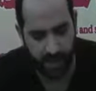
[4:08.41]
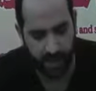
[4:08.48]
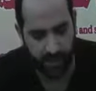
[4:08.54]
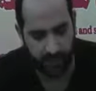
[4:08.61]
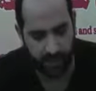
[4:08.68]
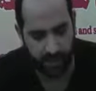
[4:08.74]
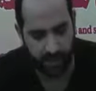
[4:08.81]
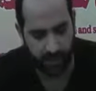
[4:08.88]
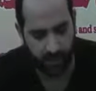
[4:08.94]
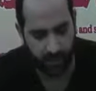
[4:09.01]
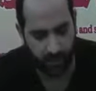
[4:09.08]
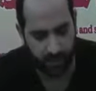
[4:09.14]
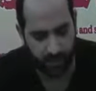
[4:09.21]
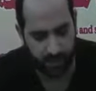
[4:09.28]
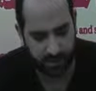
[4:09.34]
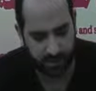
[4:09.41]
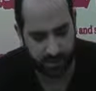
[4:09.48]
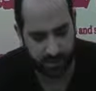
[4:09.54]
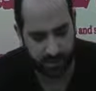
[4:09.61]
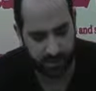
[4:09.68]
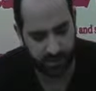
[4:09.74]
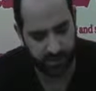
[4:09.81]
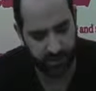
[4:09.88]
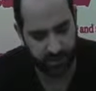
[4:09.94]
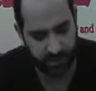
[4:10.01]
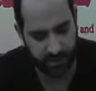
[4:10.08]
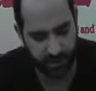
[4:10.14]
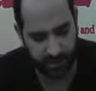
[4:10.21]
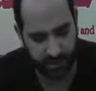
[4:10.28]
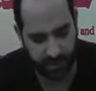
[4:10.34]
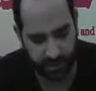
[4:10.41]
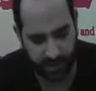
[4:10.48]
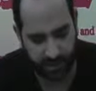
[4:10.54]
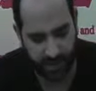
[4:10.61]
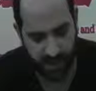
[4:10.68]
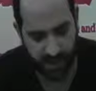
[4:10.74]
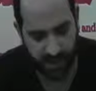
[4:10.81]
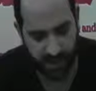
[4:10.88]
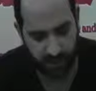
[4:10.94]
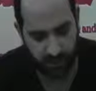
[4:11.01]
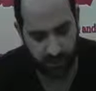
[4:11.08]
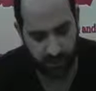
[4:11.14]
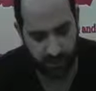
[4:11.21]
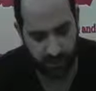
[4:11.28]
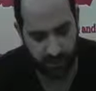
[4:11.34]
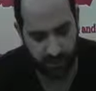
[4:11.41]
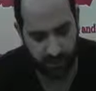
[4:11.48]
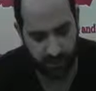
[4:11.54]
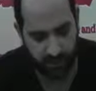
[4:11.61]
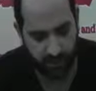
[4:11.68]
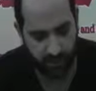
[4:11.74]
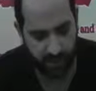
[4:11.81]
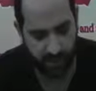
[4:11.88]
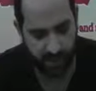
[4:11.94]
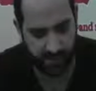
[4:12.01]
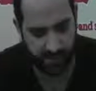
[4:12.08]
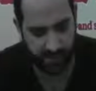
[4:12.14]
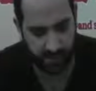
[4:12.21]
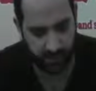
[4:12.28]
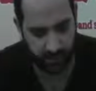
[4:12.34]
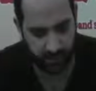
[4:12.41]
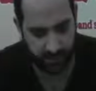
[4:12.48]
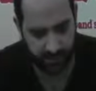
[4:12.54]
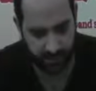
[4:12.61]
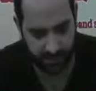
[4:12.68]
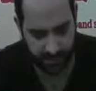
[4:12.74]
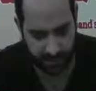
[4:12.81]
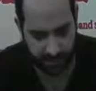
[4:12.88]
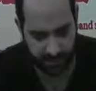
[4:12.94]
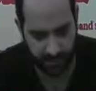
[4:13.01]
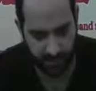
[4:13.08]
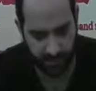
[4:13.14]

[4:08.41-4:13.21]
But Allah wanted to teach us how to make use of the available means.